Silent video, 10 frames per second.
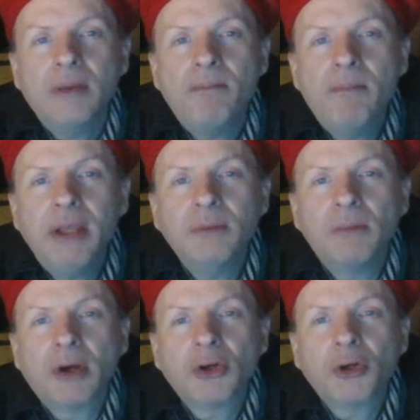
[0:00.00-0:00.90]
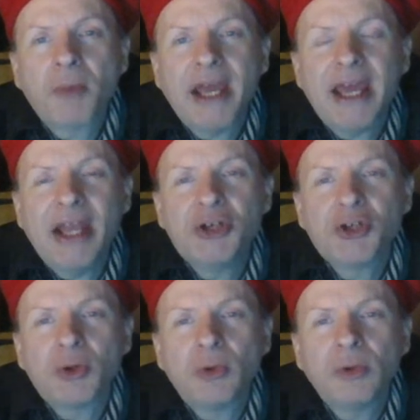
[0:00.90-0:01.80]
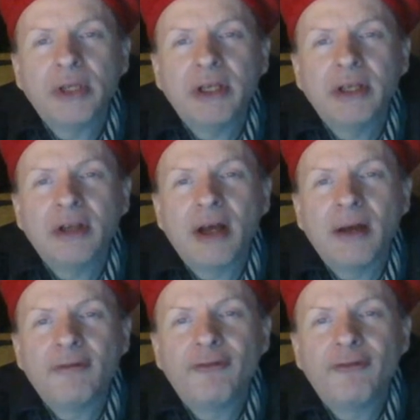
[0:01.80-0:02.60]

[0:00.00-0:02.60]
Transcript: Meet Murder My Angel at